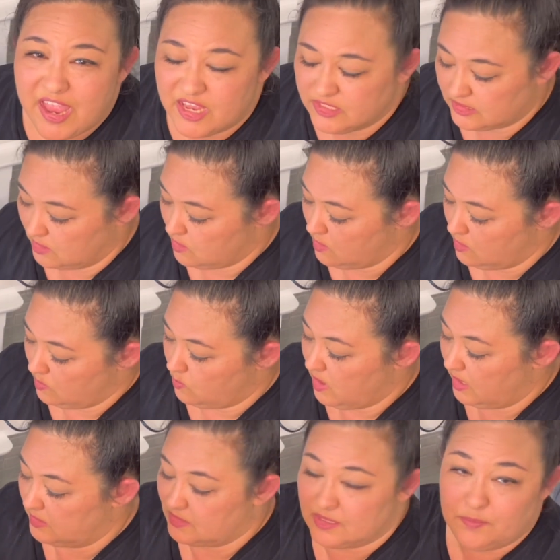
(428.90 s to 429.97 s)
also
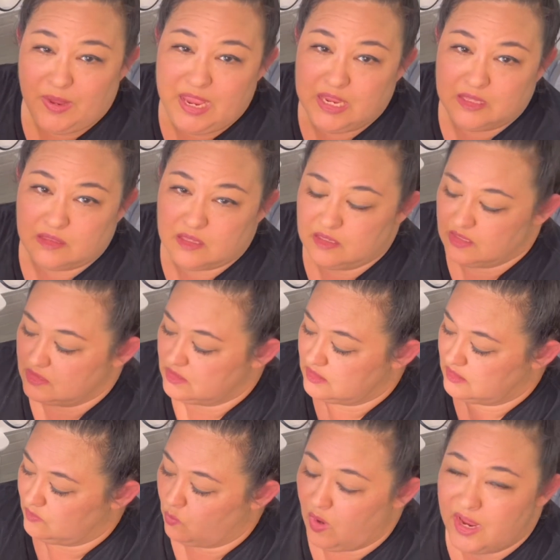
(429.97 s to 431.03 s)
want to paint
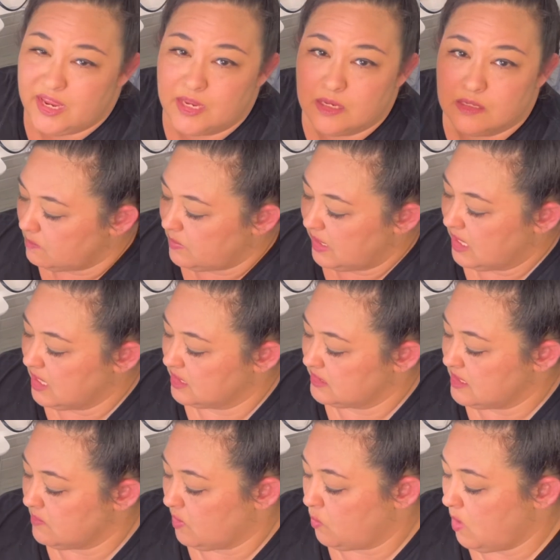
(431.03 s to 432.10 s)
this white because
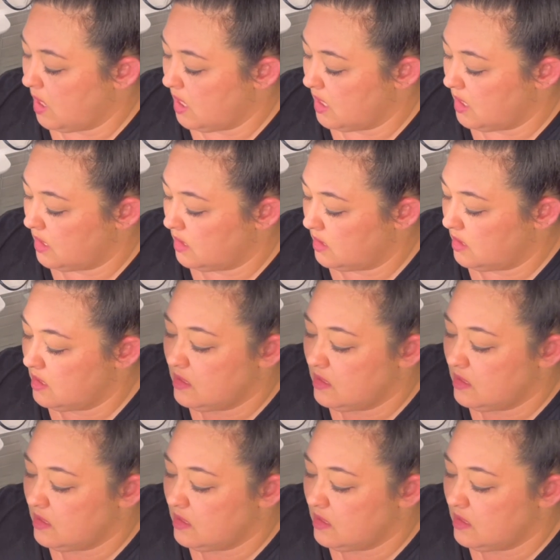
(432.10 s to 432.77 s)
number one,